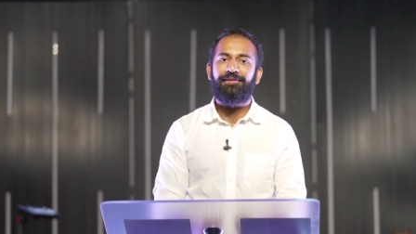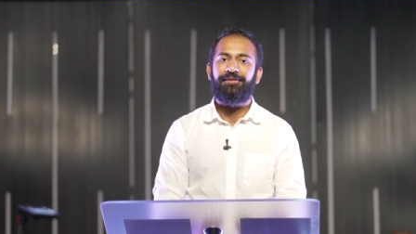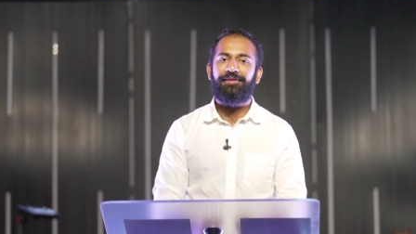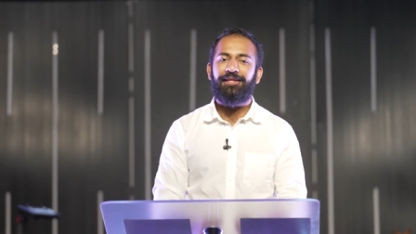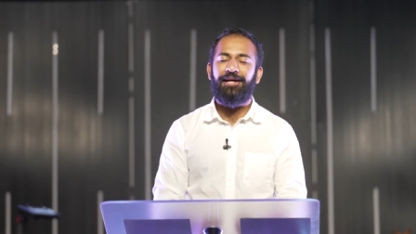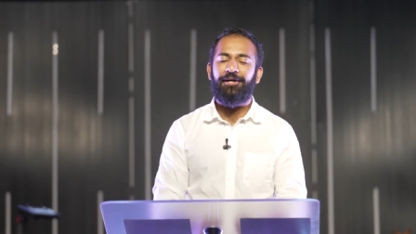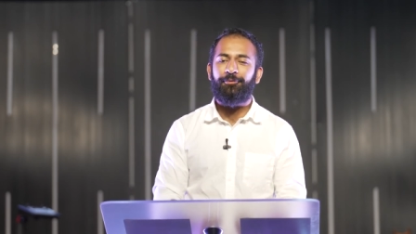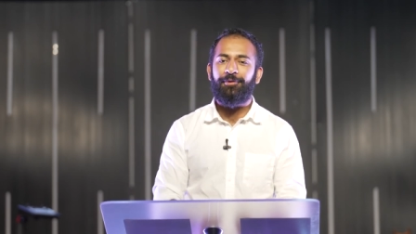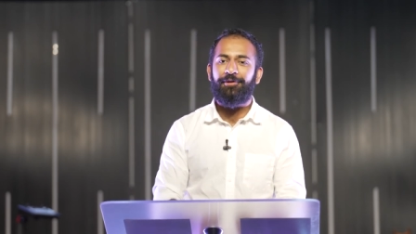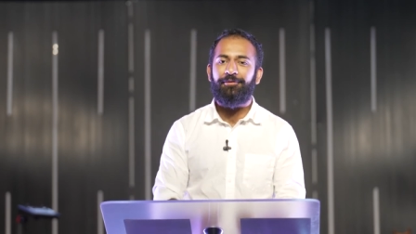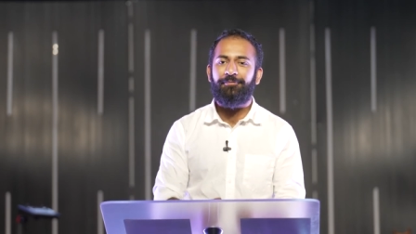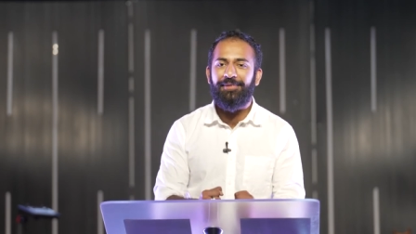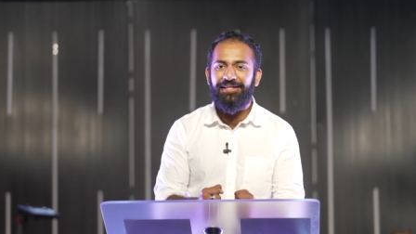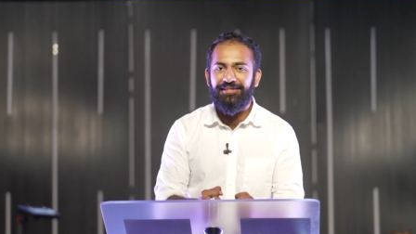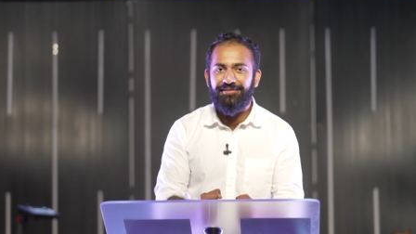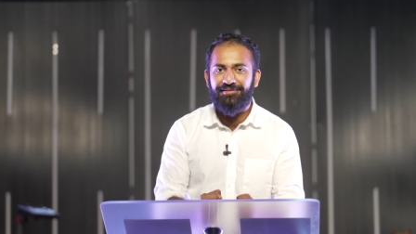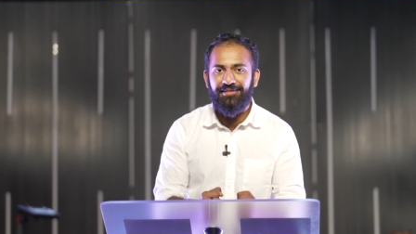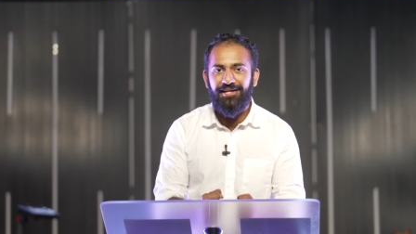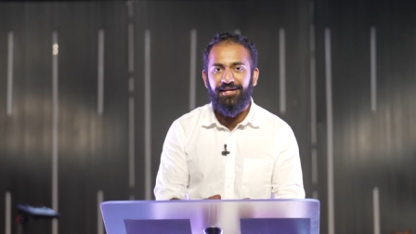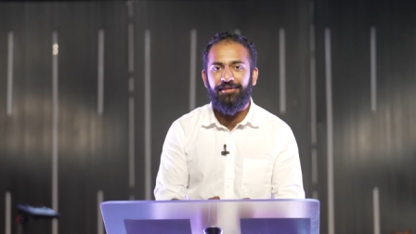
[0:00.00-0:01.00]
that we would be
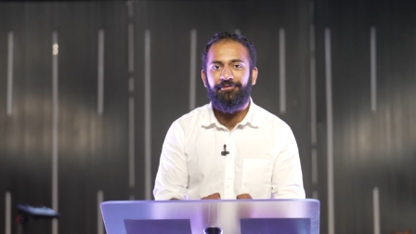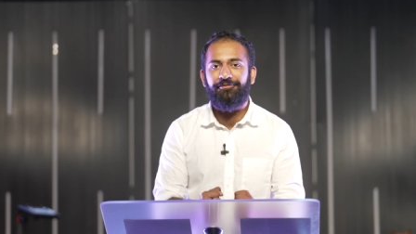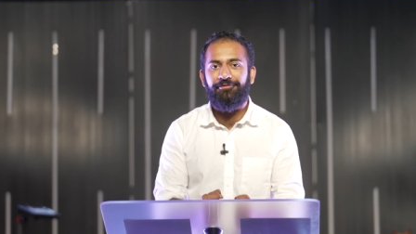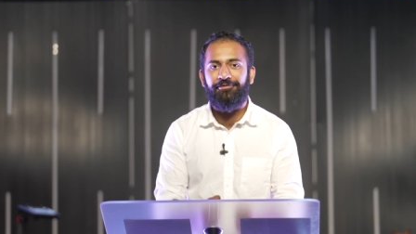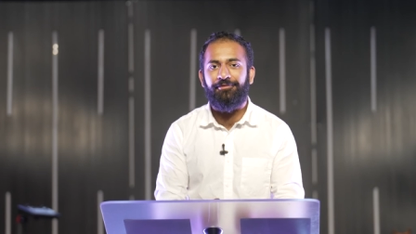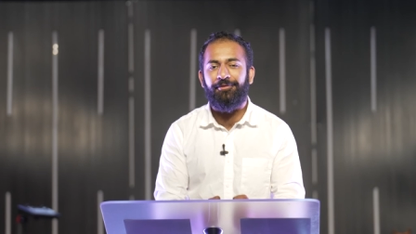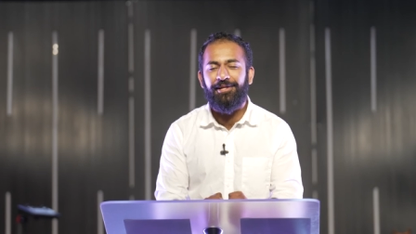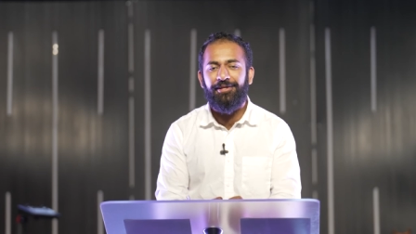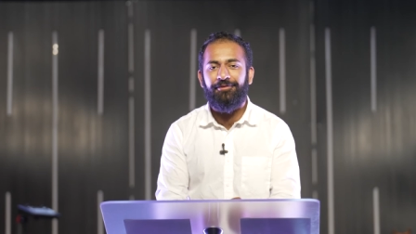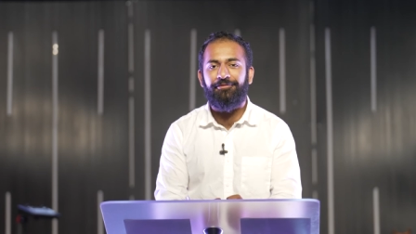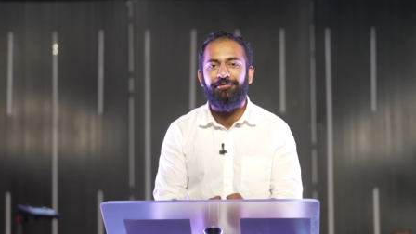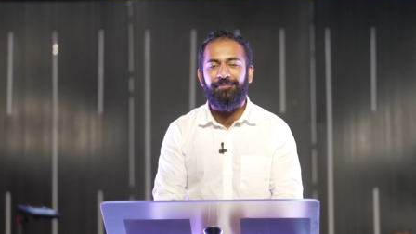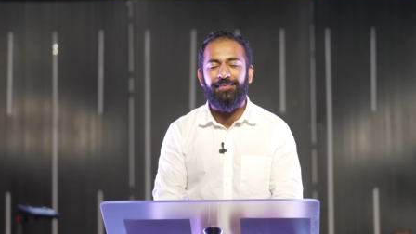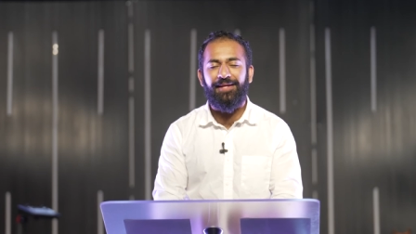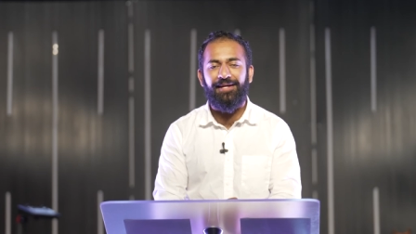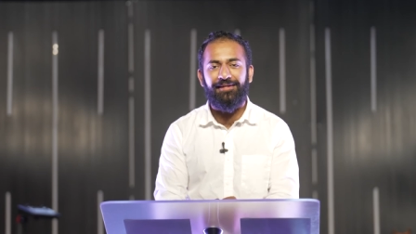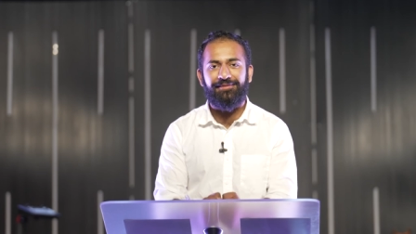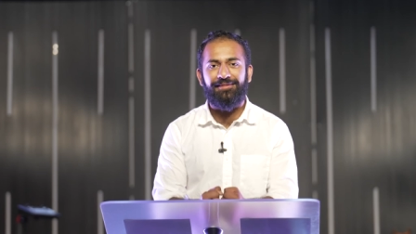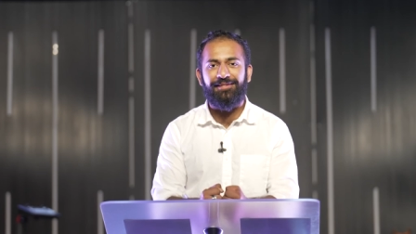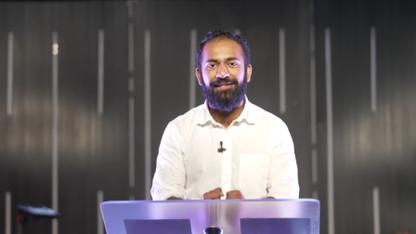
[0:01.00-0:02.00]
set free from
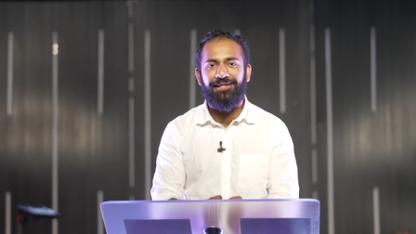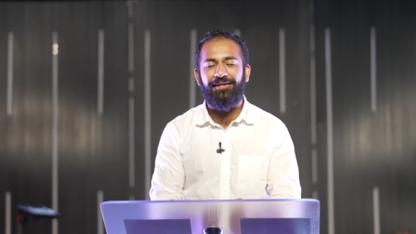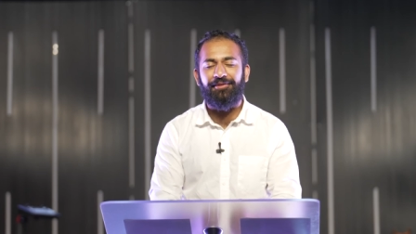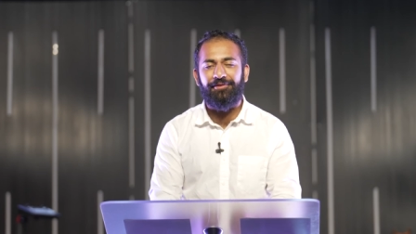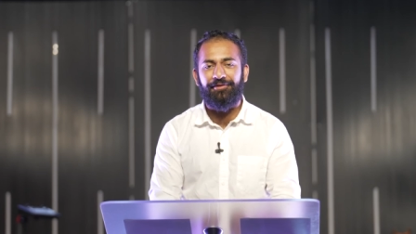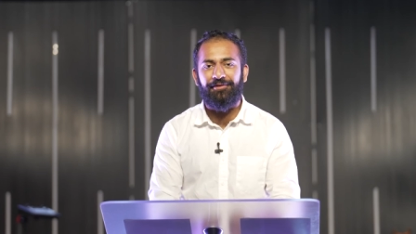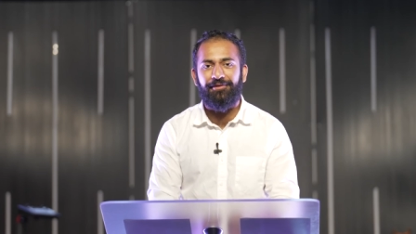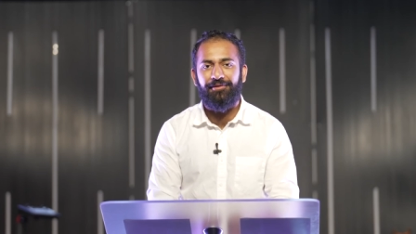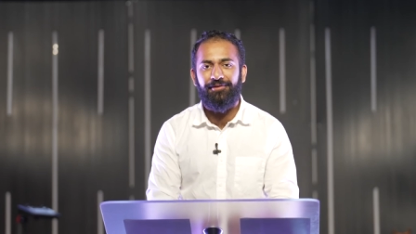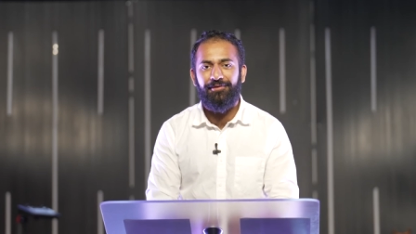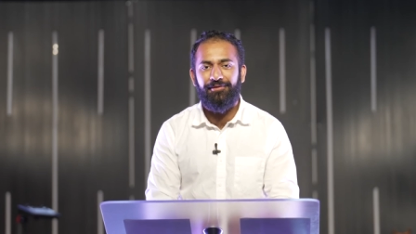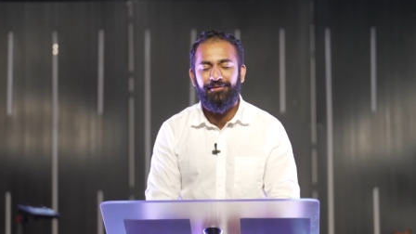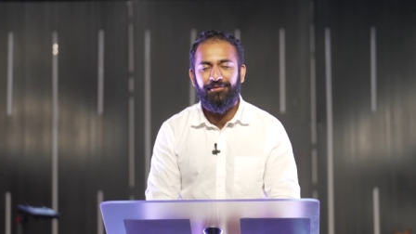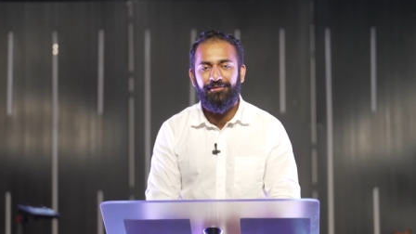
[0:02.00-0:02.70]
that together.